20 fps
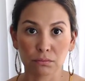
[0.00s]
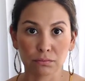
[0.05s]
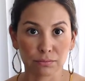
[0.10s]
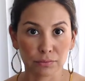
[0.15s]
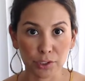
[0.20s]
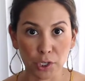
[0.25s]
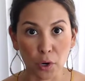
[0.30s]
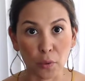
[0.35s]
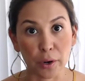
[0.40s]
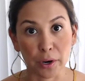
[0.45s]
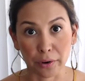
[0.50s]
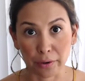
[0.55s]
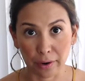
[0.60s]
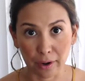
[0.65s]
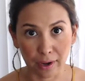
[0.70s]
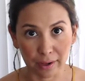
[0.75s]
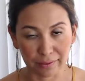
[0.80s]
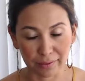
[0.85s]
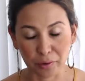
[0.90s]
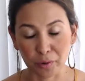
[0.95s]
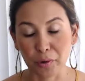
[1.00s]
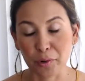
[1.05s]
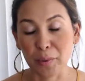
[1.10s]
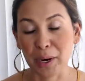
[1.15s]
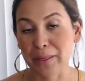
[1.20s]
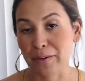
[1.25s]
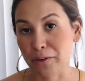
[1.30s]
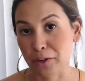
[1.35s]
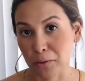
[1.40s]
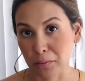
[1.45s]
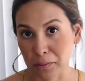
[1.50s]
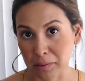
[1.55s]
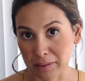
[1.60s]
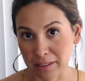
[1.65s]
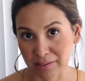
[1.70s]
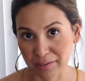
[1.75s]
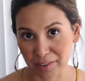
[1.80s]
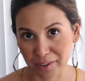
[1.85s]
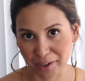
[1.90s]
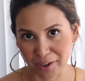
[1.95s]
know it or not, or whether you
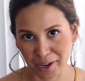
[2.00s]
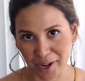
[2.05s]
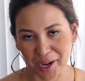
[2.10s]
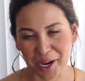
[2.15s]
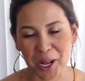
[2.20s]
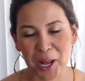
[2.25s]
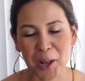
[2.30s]
believe it or not.